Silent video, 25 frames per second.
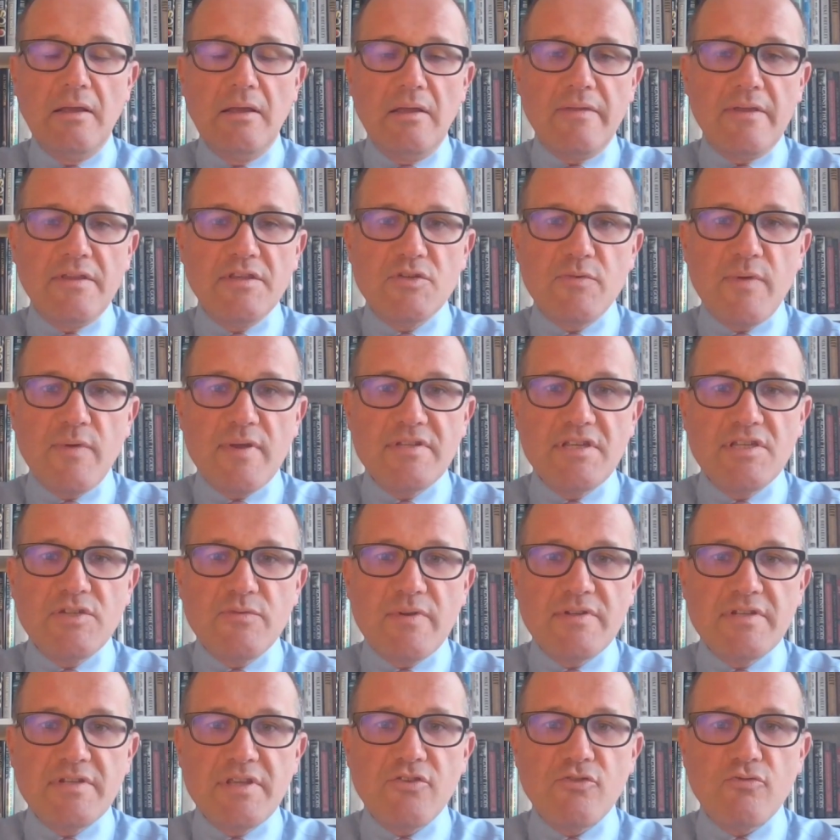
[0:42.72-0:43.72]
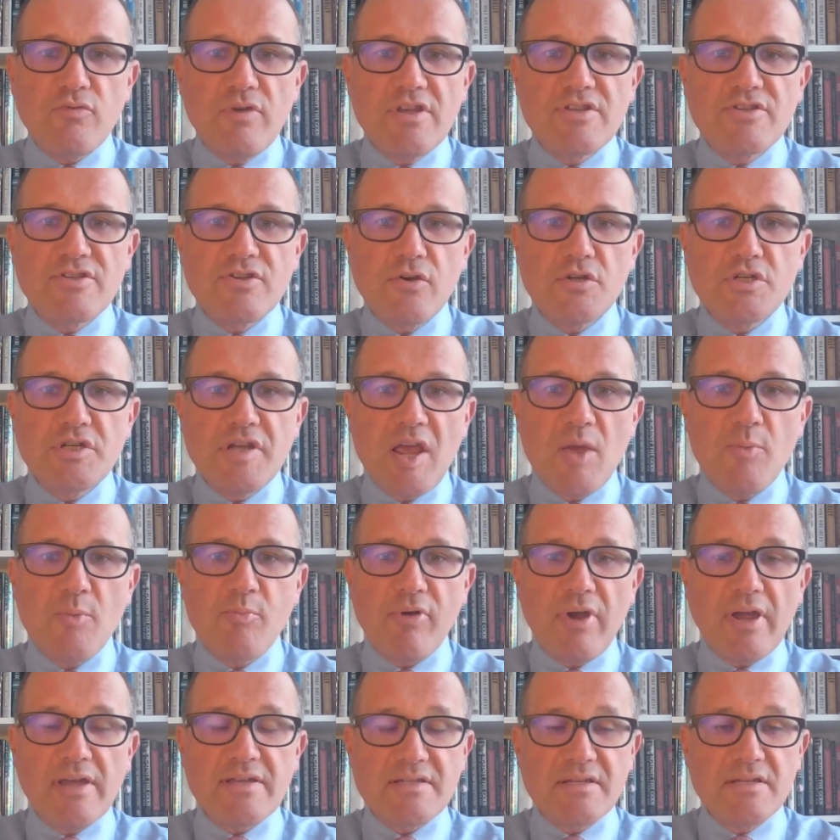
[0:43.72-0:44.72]
then 2023 saw share
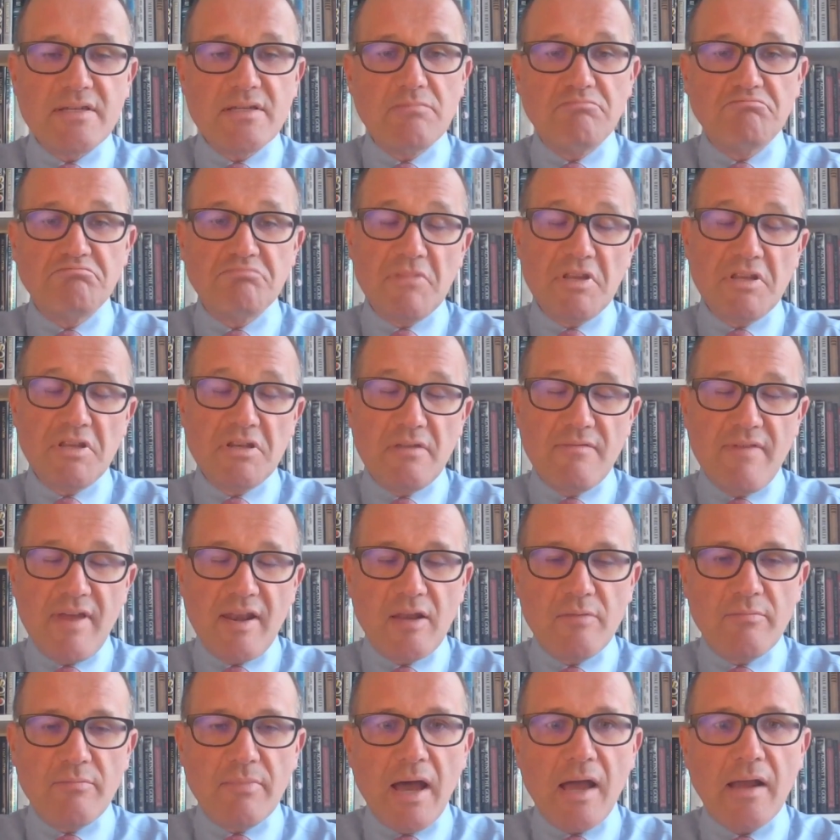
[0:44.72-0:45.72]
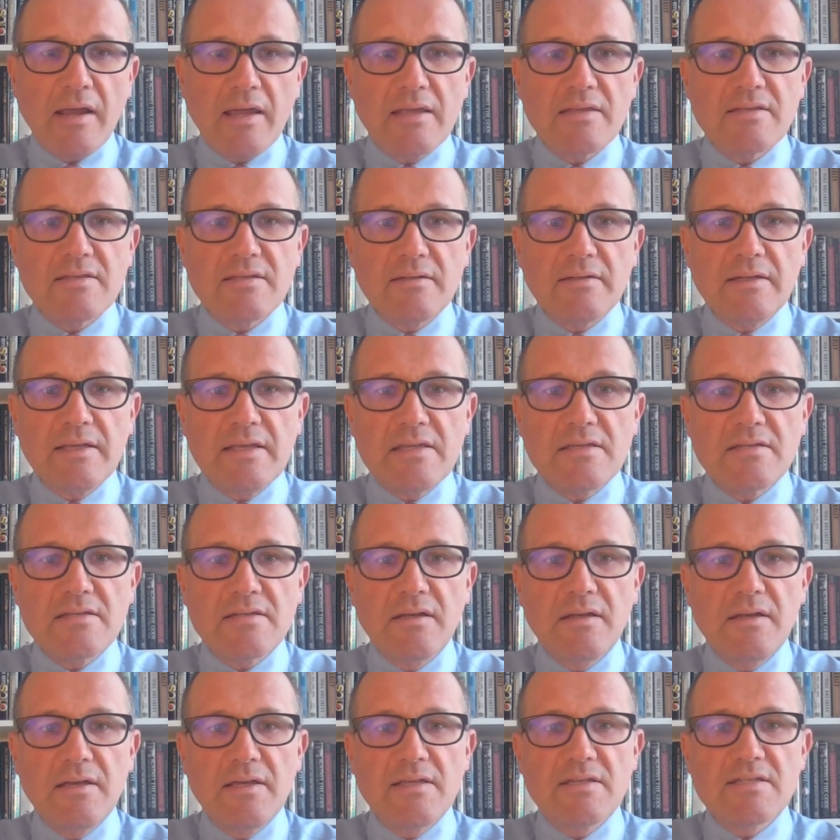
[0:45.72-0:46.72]
prices, in developed markets at least,
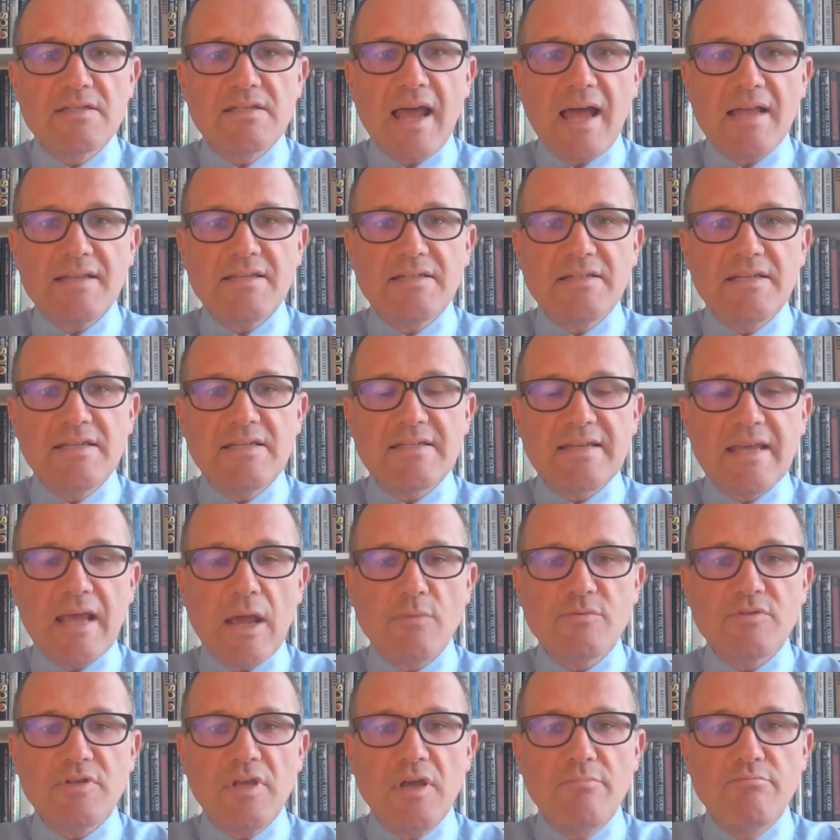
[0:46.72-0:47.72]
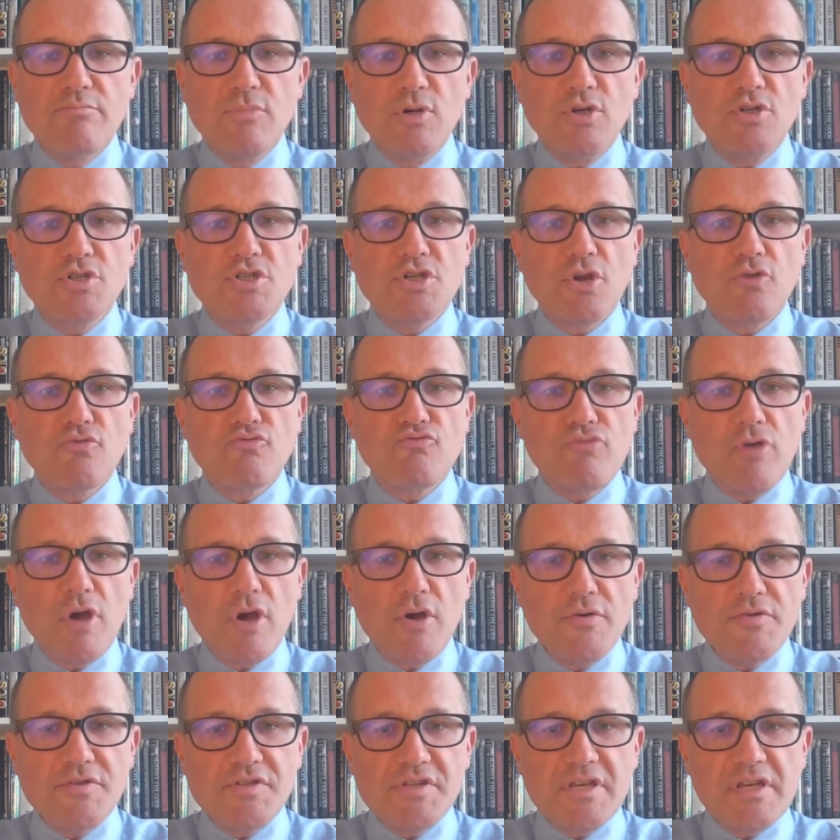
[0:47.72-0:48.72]
start to discount a much
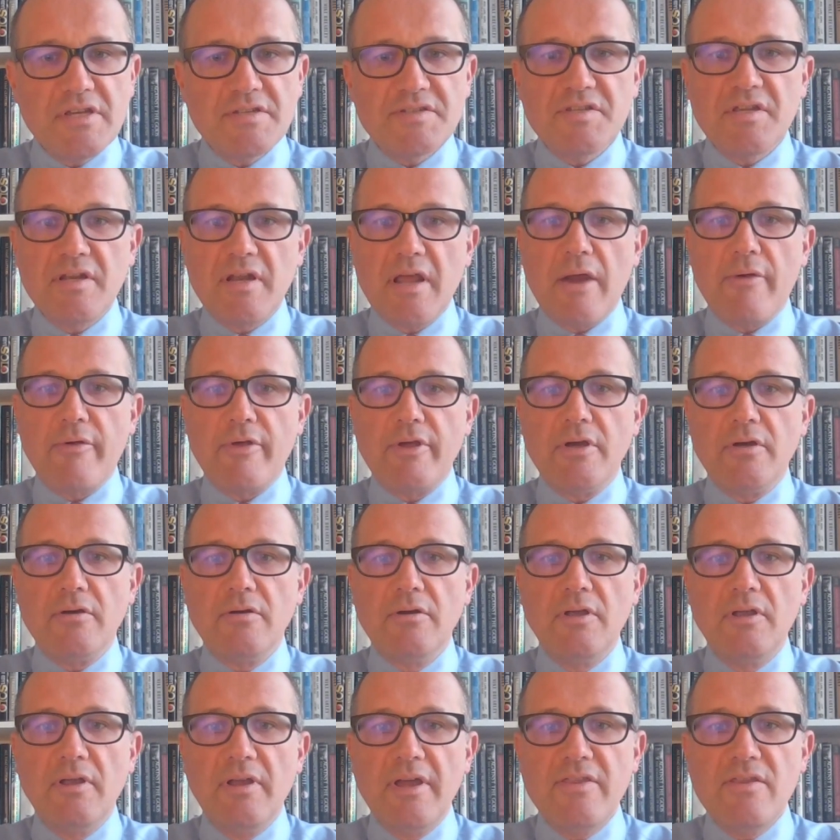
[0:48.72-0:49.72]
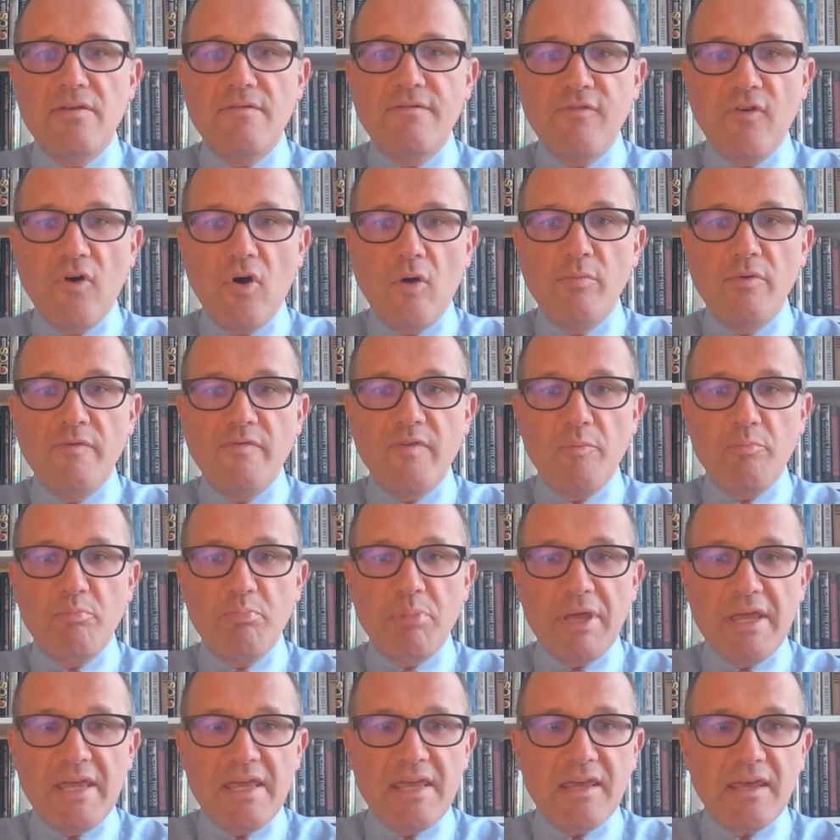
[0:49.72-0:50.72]
rosier scenario in the form of a
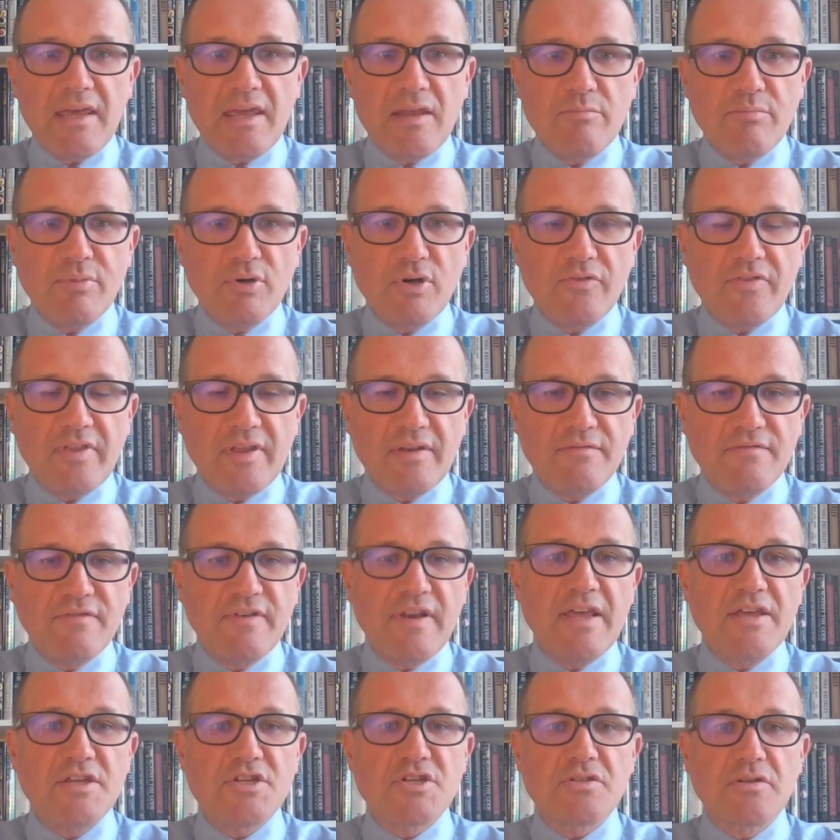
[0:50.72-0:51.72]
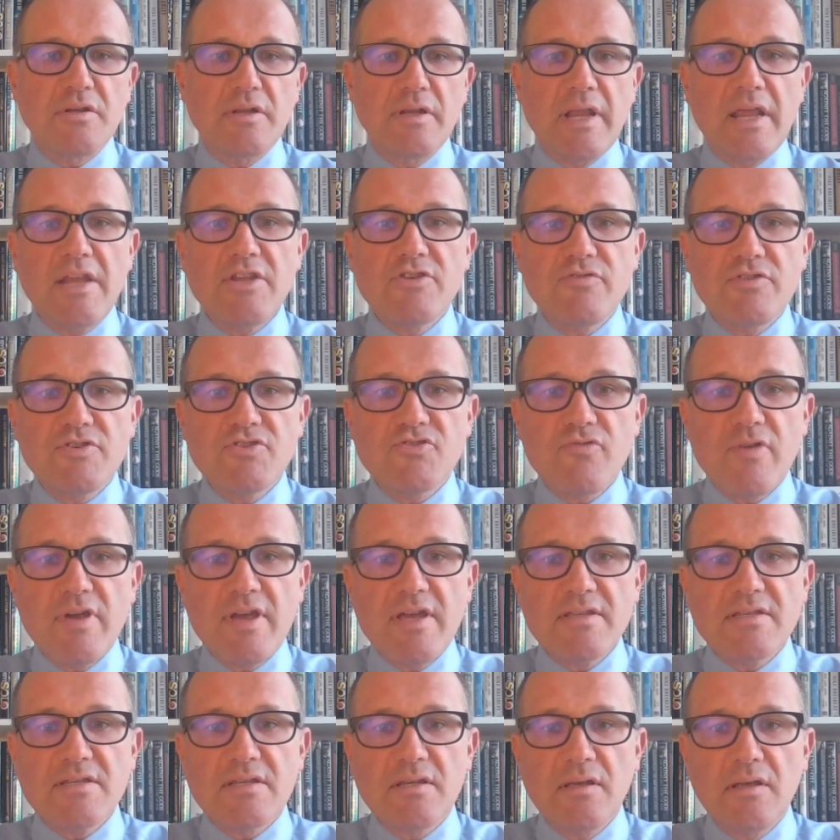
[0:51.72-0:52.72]
peak in both inflation and interest
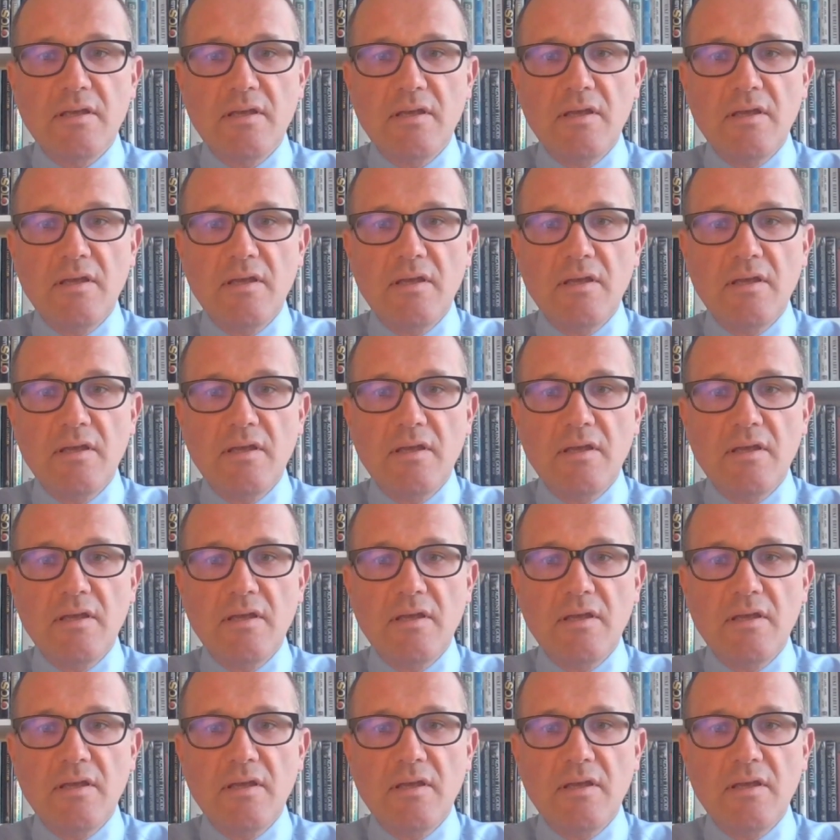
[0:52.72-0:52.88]
rates,